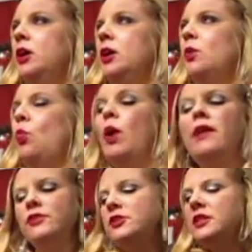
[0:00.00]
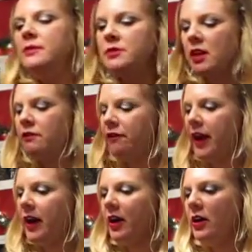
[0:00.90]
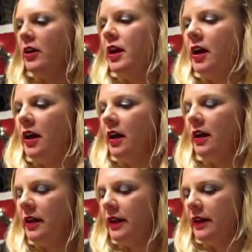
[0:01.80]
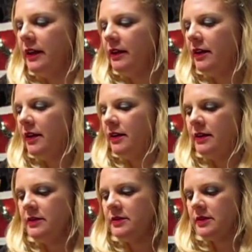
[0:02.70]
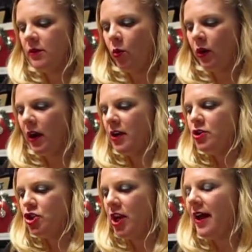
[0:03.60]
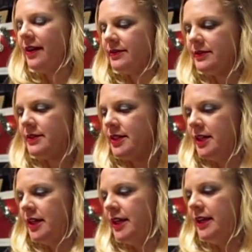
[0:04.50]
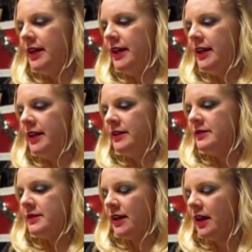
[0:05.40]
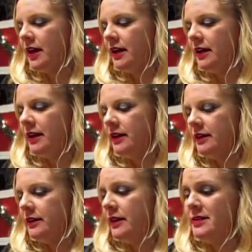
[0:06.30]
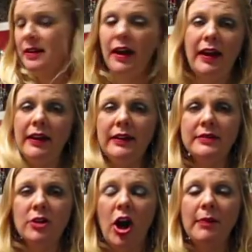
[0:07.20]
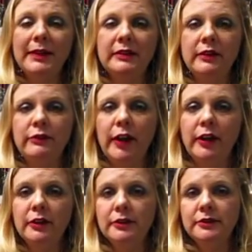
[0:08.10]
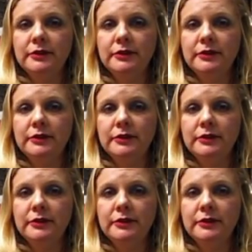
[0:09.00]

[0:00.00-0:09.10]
whatever seems unfair is, or unjust, is not. It's karmically fair.